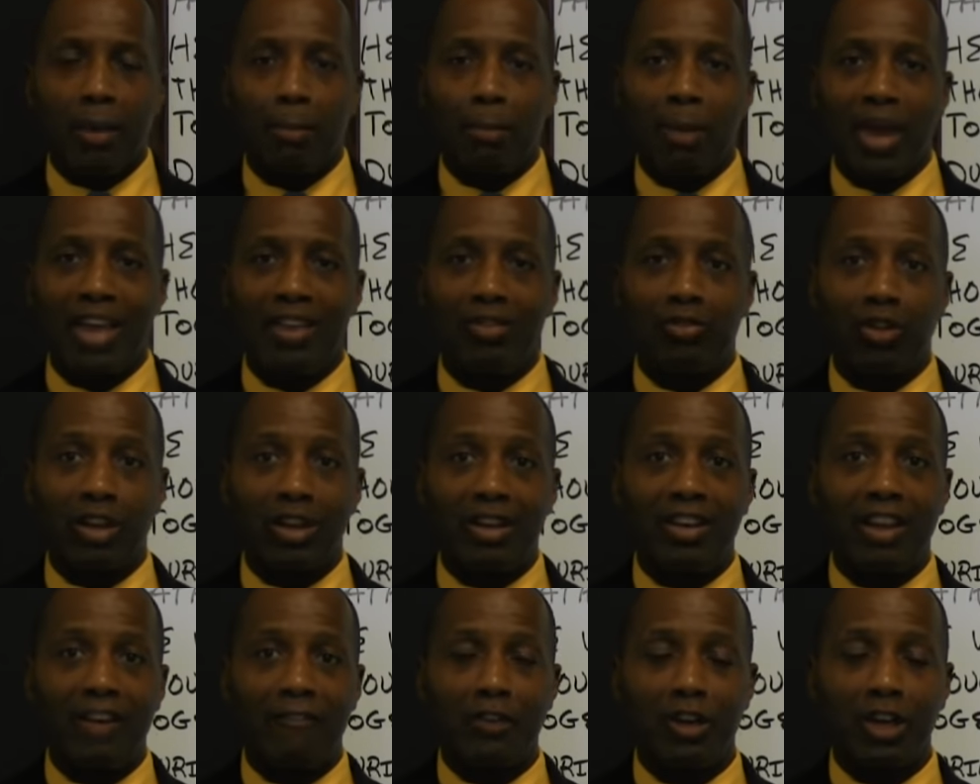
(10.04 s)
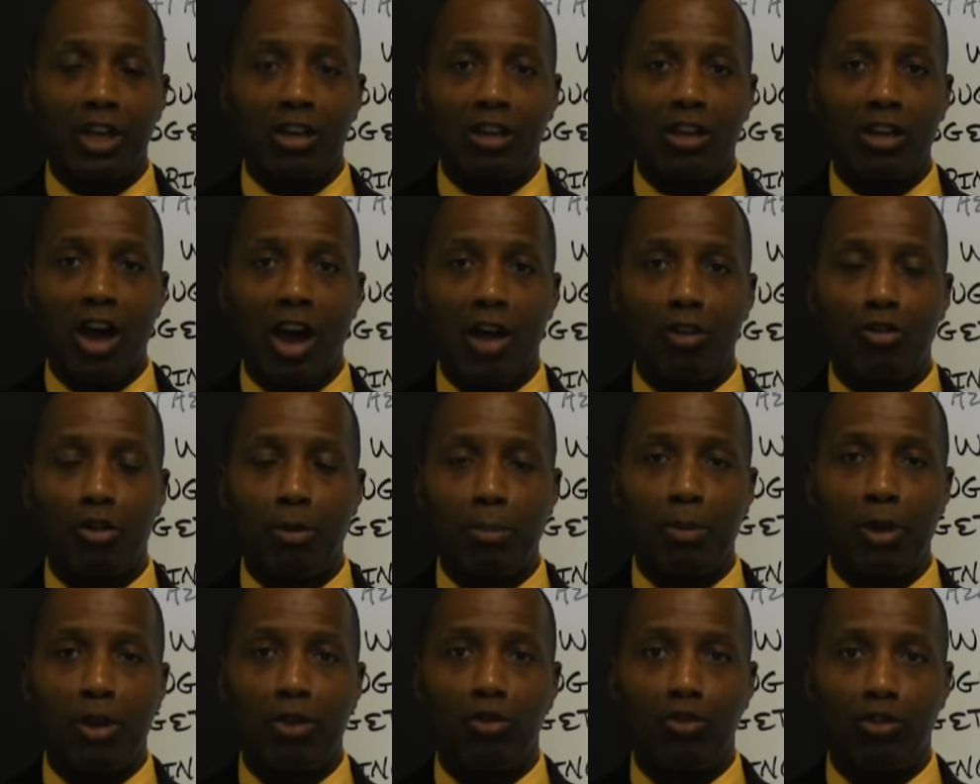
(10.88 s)
that made significant
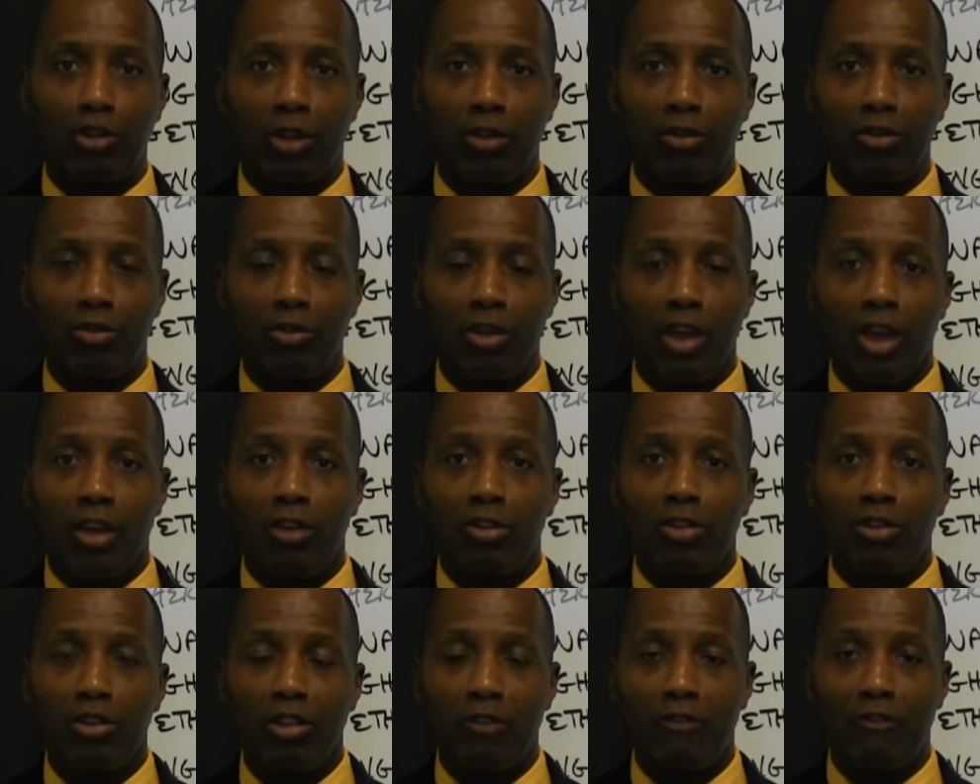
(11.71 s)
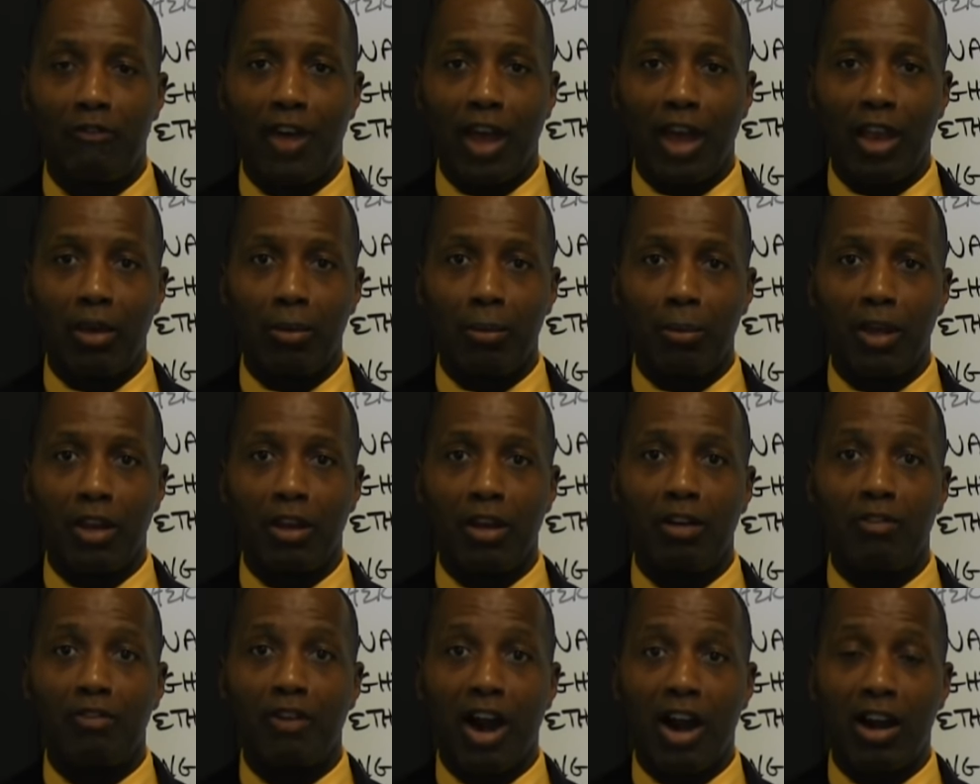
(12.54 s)
contributions to
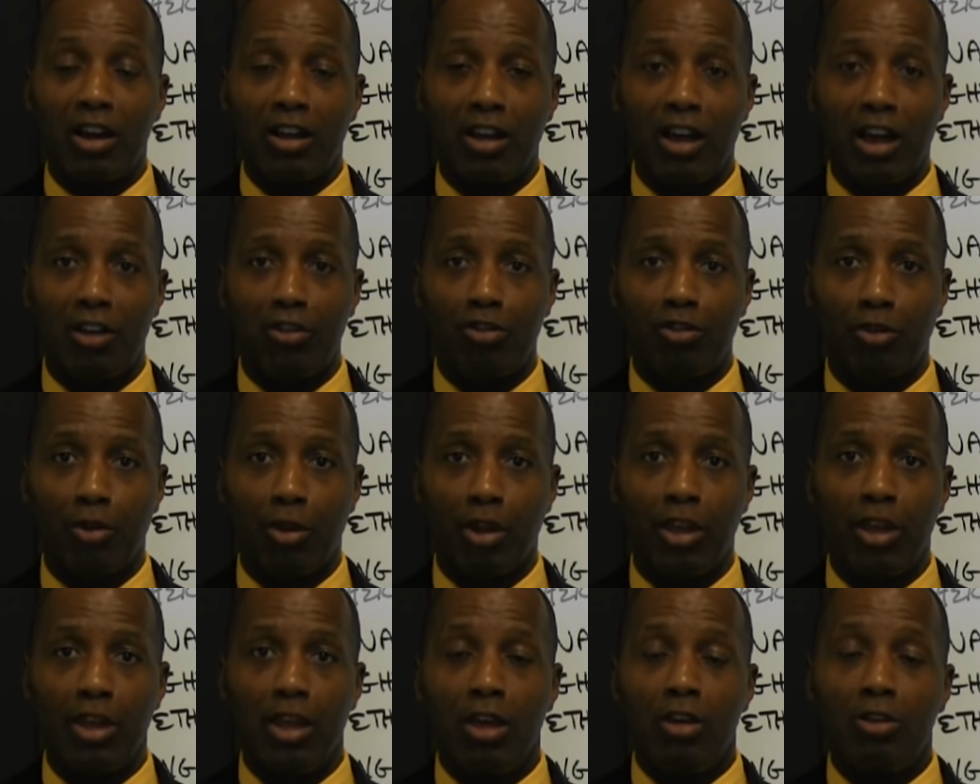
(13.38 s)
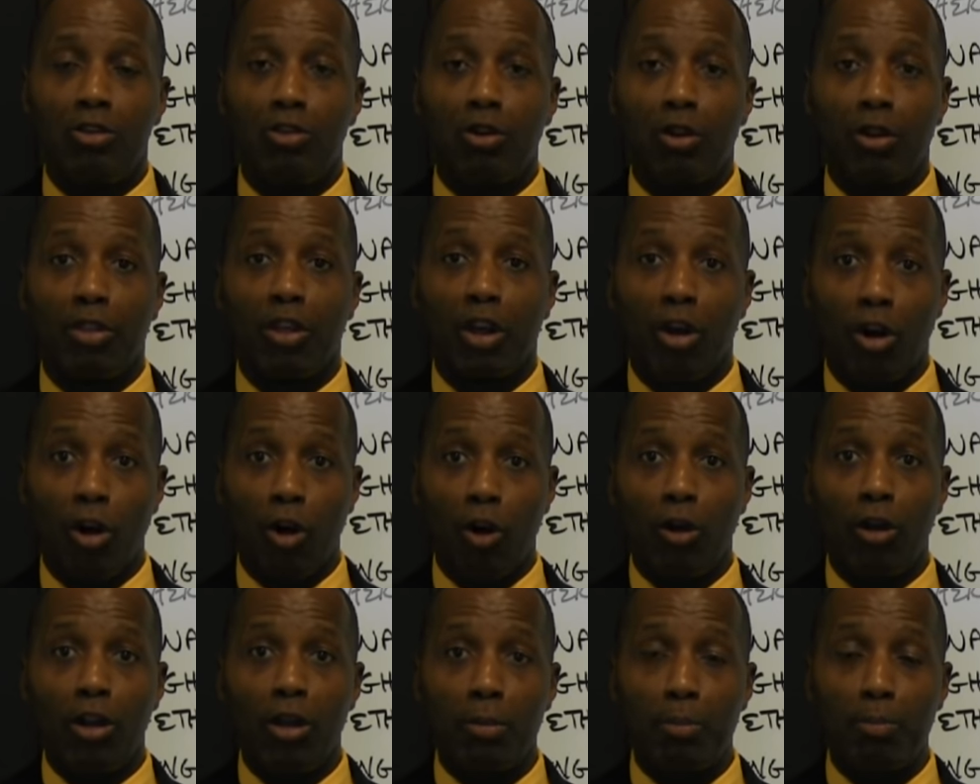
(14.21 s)
development of our country during the
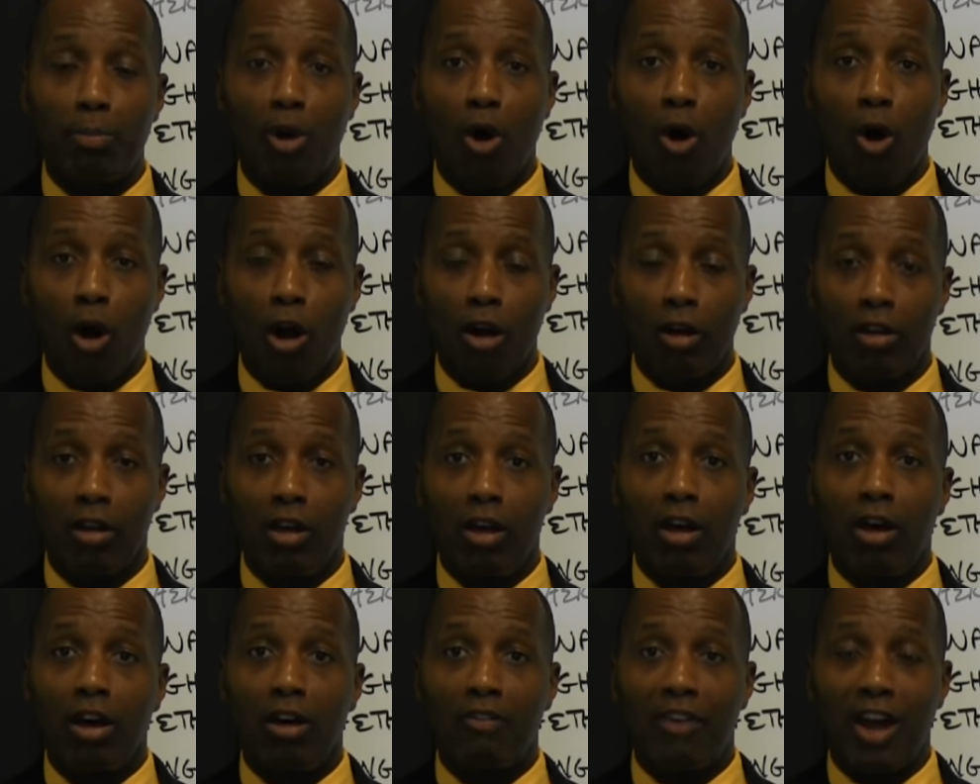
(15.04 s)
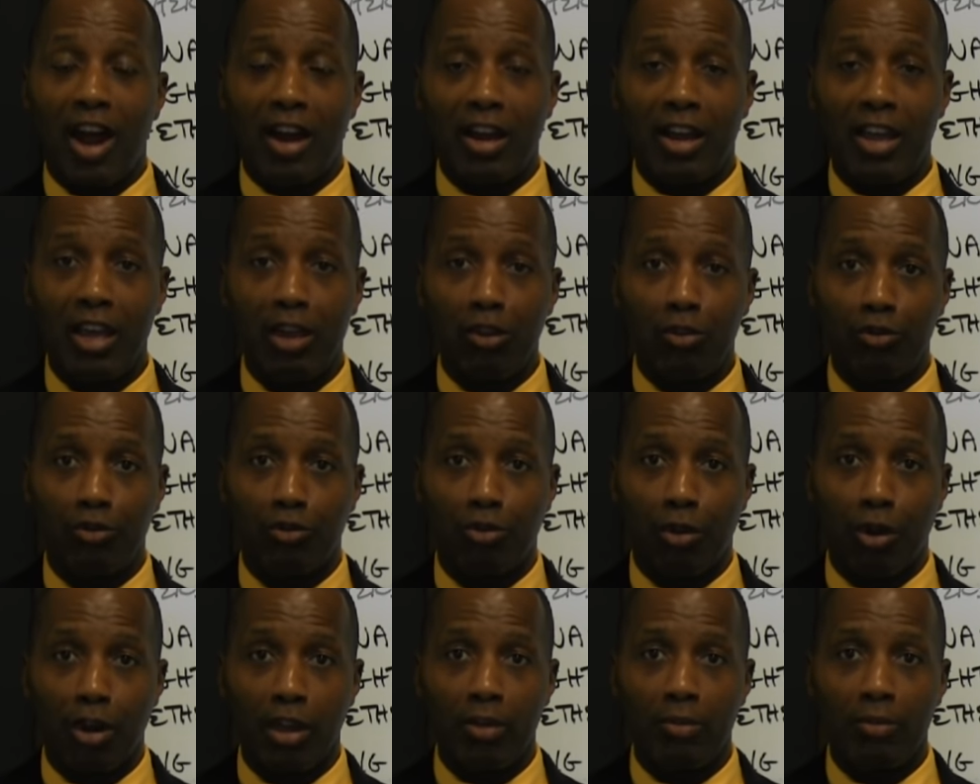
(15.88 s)
early part of our
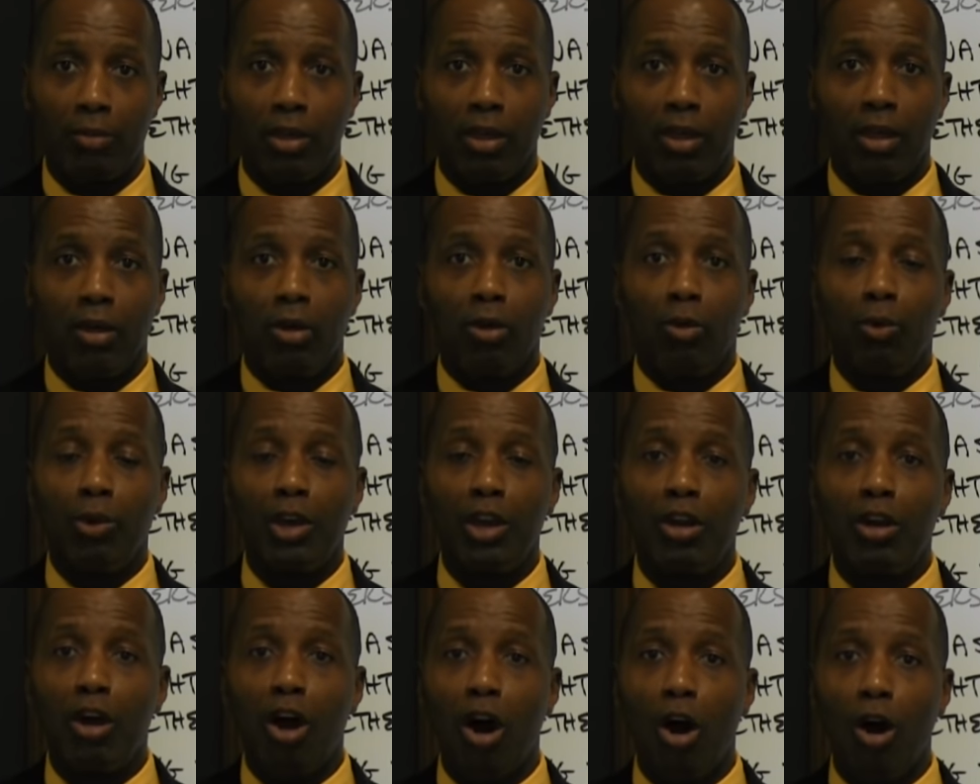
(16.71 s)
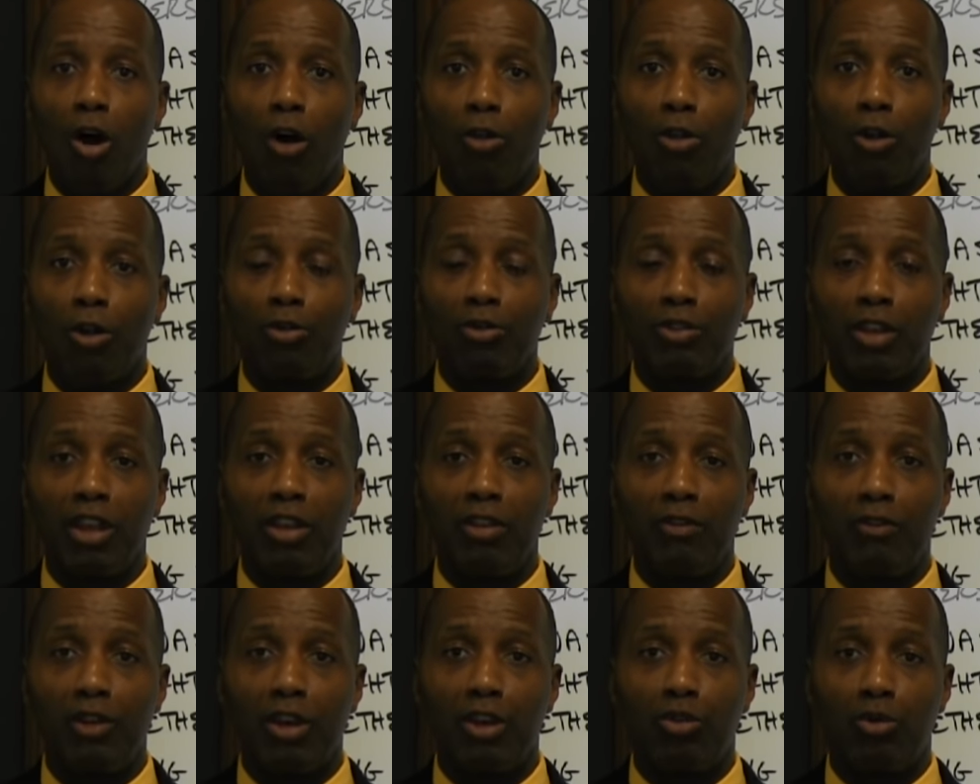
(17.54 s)
history, we call those
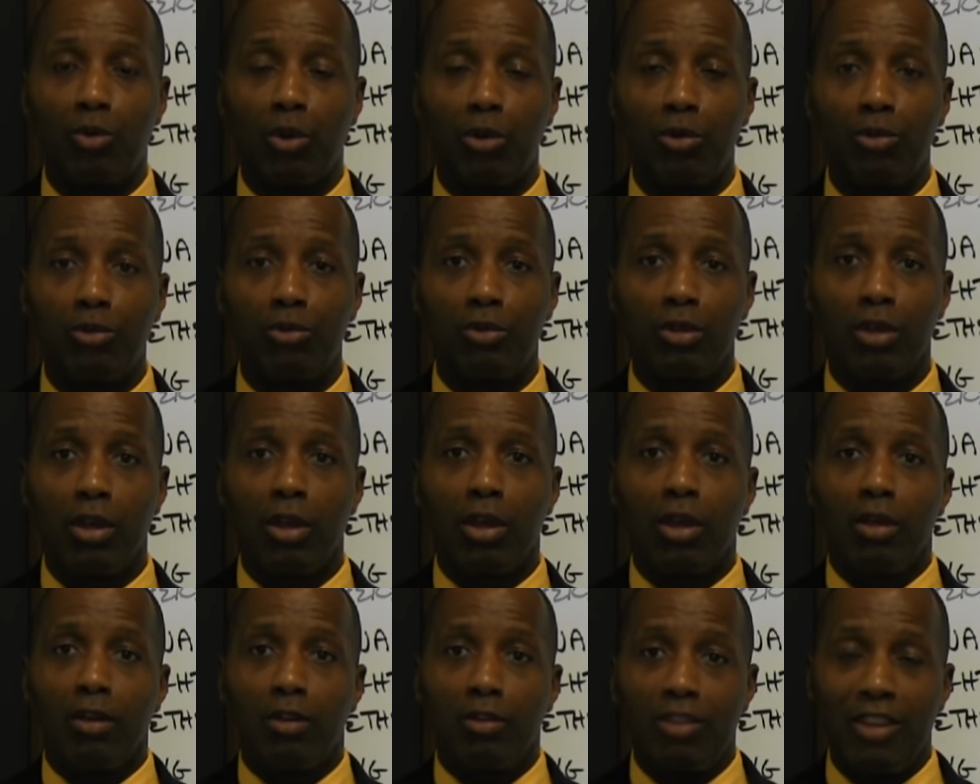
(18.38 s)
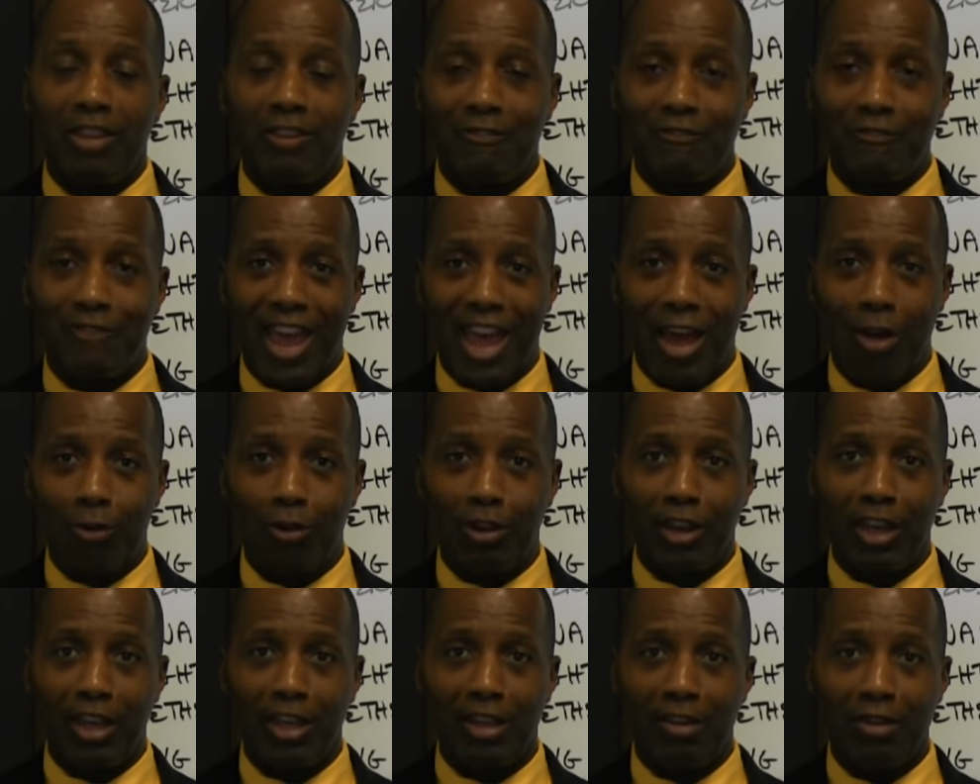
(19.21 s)
individuals the
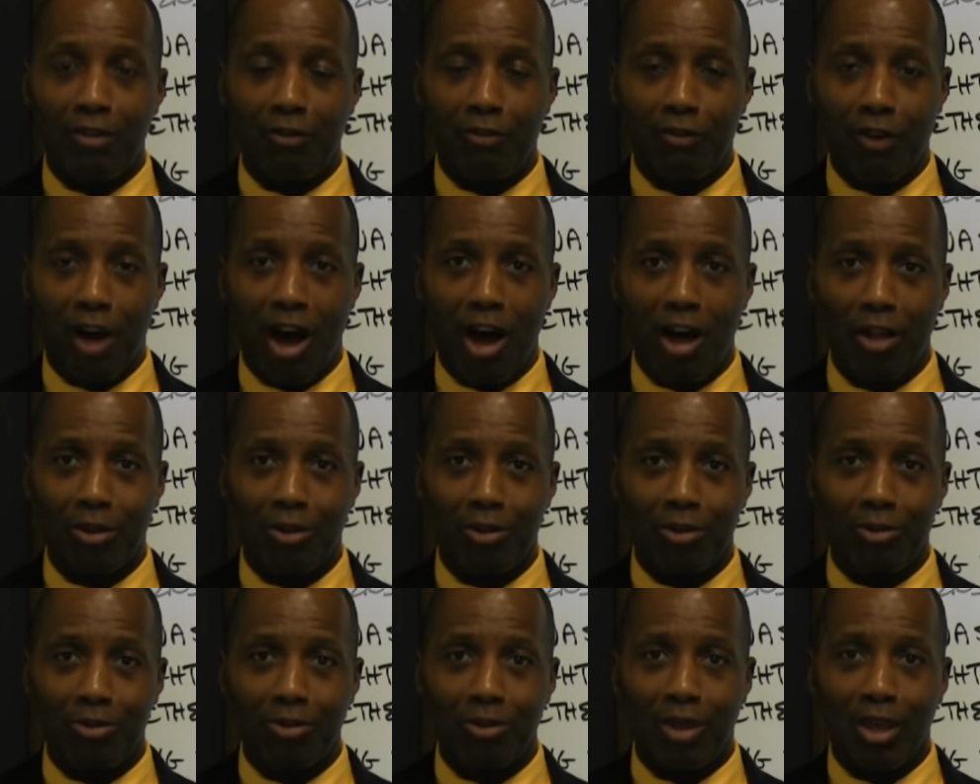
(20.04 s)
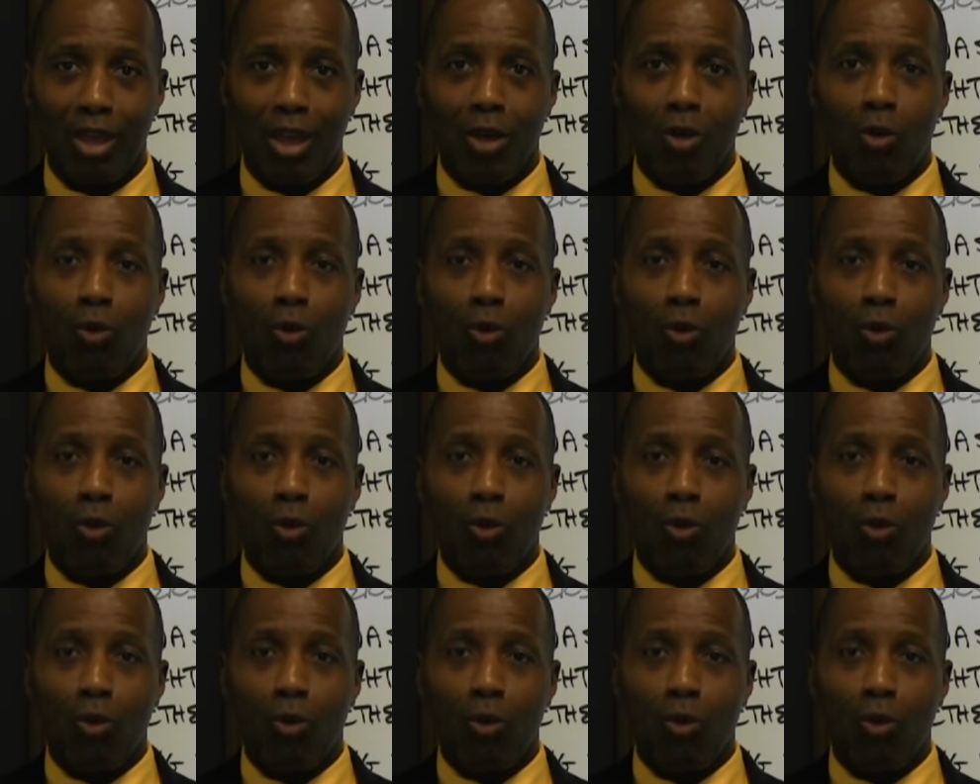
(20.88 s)
Founding Fathers.